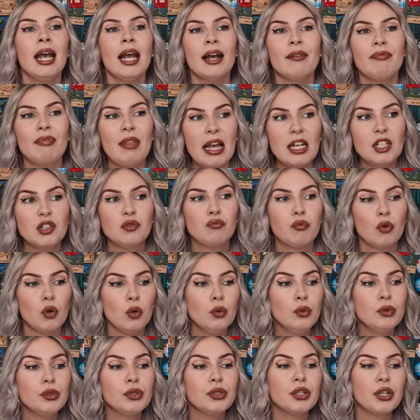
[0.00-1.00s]
there's
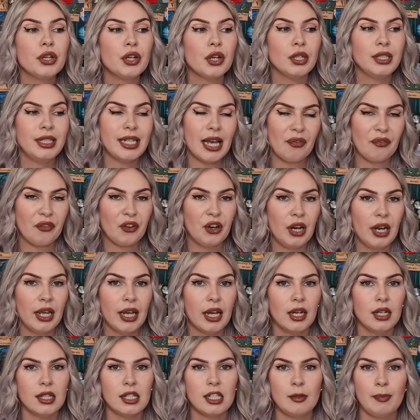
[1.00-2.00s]
rules that are definitely
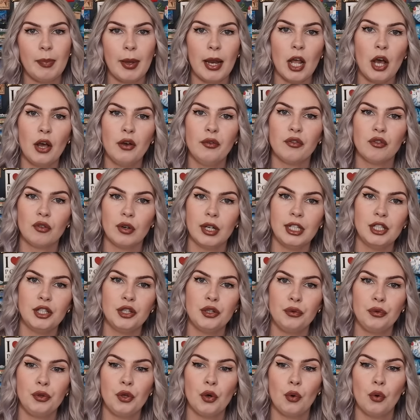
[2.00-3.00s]
going to spill over
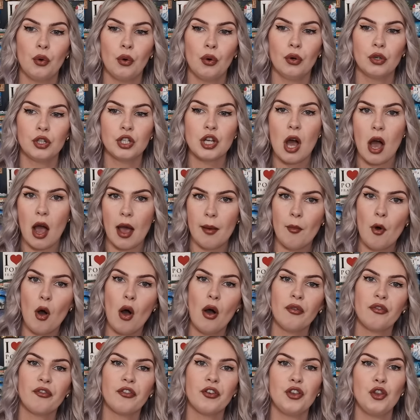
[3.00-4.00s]
into your time
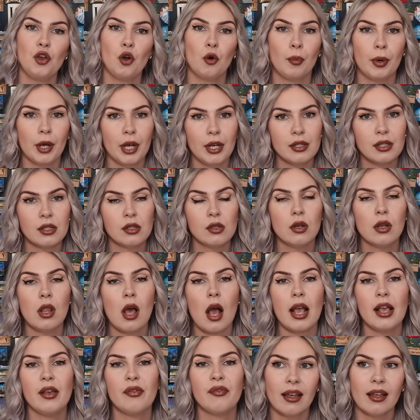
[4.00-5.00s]
off and your personal
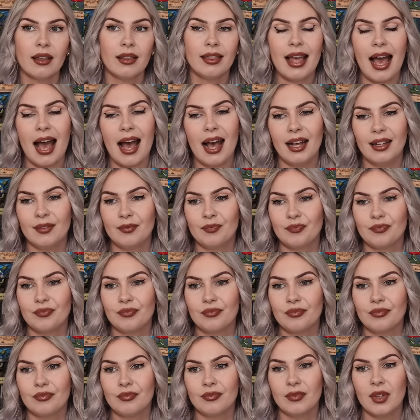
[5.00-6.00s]
life that
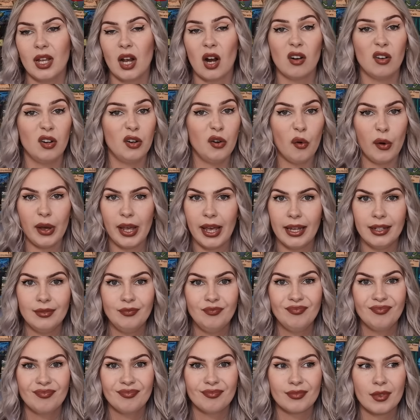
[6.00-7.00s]
are
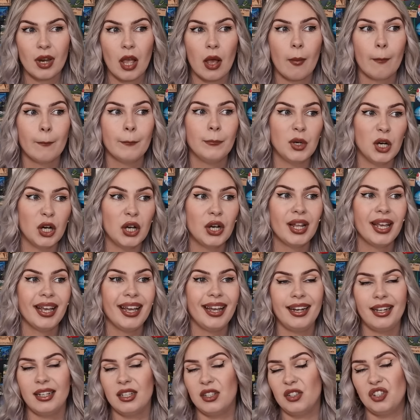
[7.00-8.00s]
annoying, but it
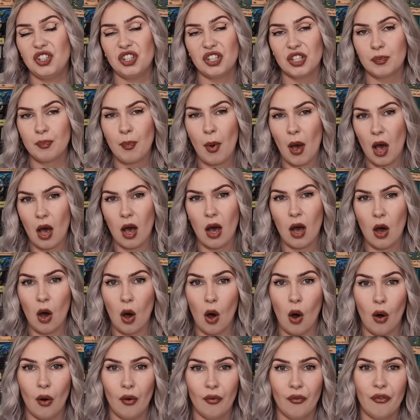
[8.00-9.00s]
is just part
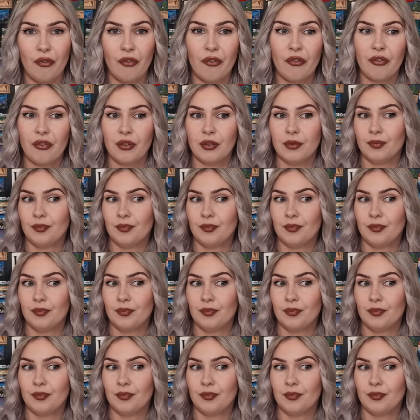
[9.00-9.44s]
of